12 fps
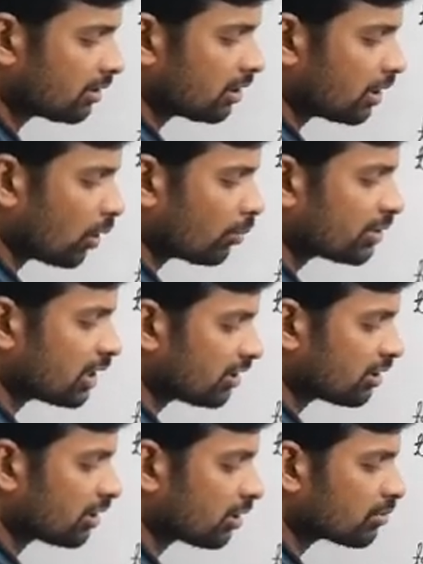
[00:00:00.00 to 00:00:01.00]
obtained
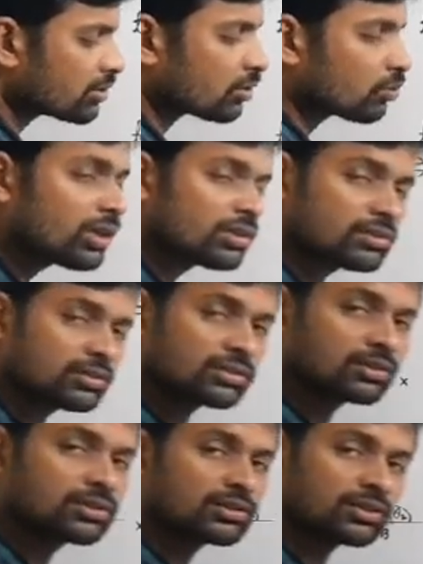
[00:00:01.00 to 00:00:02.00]
in equation 1.
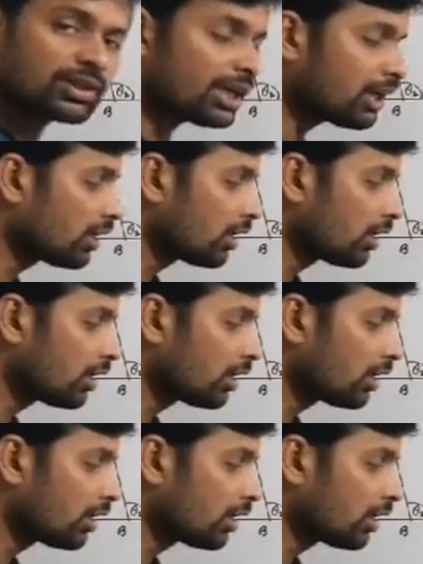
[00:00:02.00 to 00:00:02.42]
Okay.